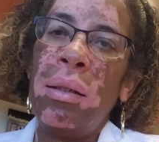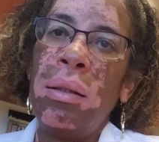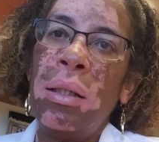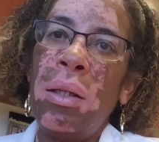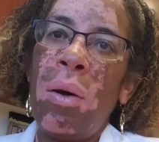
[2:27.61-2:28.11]

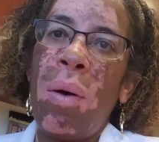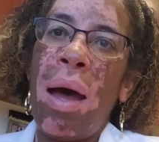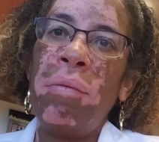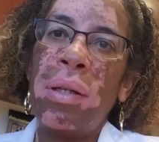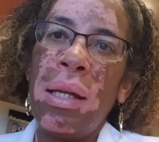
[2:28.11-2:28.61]

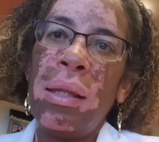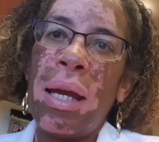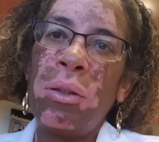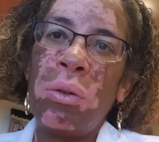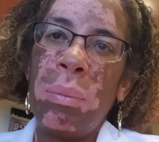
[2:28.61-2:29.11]
I've done
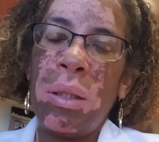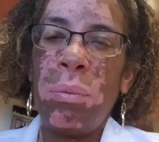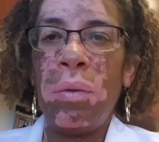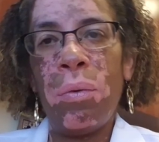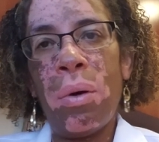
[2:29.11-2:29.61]
light treatments
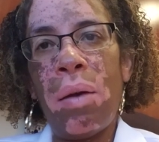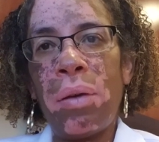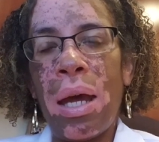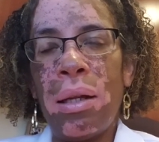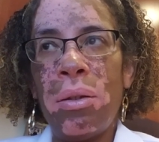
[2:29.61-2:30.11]
before. I've
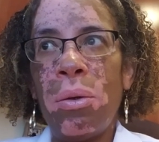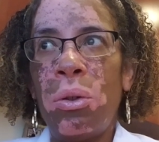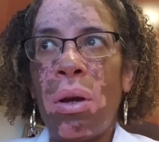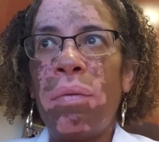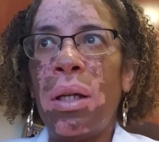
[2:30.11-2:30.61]
kind of
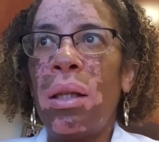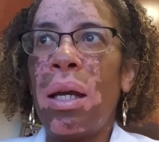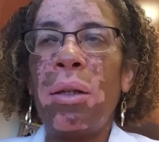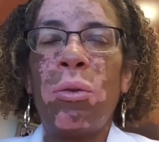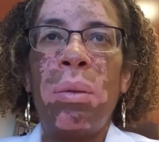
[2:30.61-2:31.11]
told you I've done
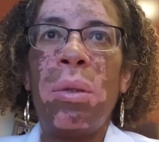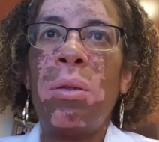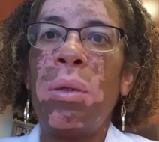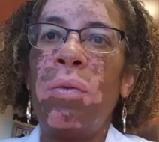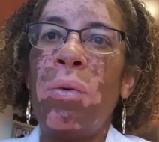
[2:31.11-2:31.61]
light
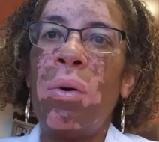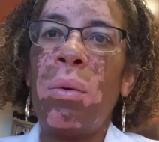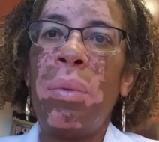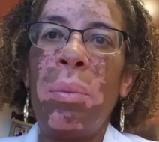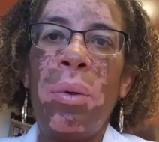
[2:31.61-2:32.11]
treatments
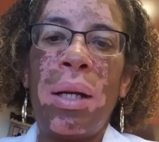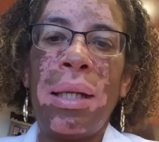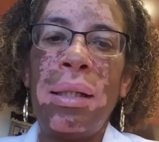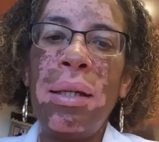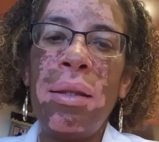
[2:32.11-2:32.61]
before, but when
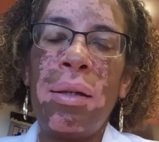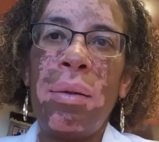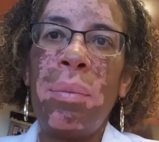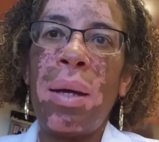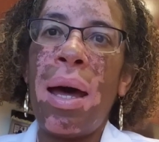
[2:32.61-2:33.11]
I did
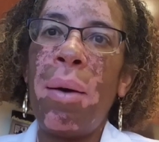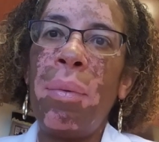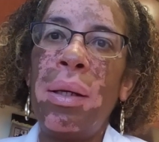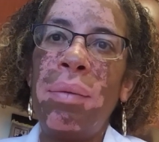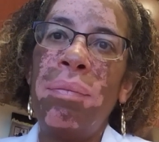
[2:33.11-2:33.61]
them, I
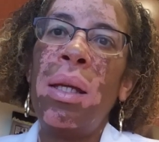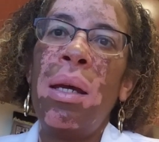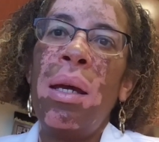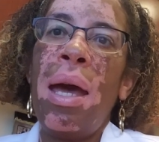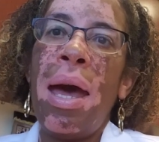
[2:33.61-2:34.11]
would
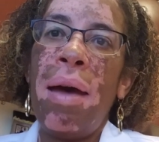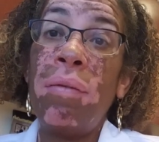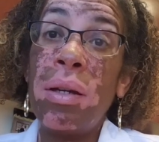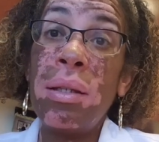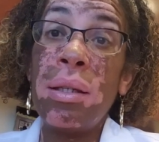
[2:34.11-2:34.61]

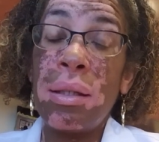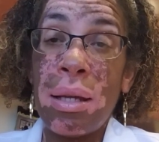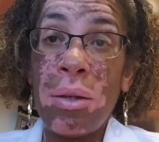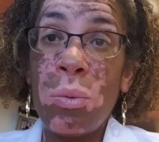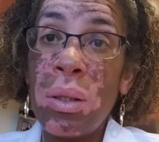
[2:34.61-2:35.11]
have good
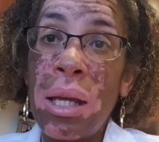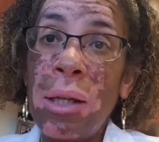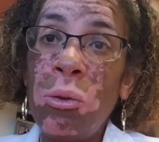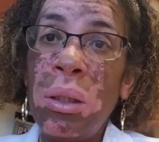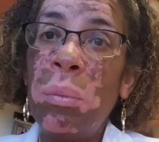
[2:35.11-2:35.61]
success with
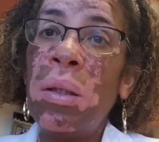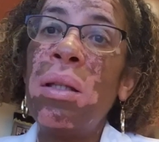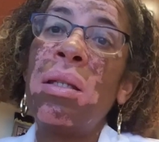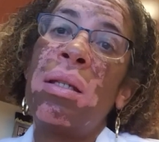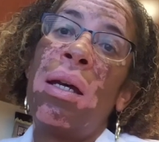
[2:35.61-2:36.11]
light
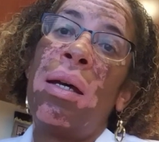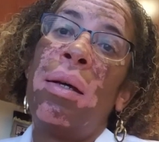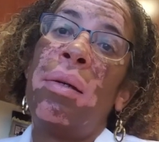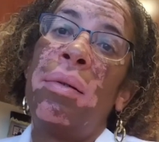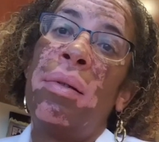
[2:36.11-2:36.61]
treatments.
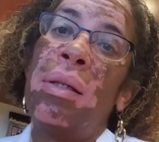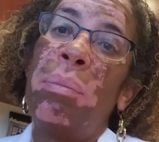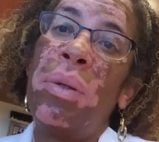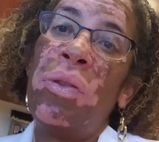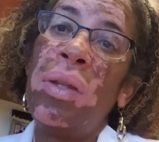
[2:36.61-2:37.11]

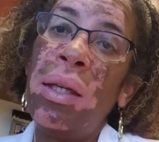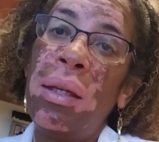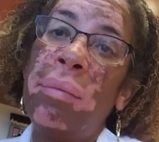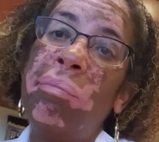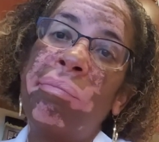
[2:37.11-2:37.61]
But
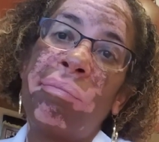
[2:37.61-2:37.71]
then,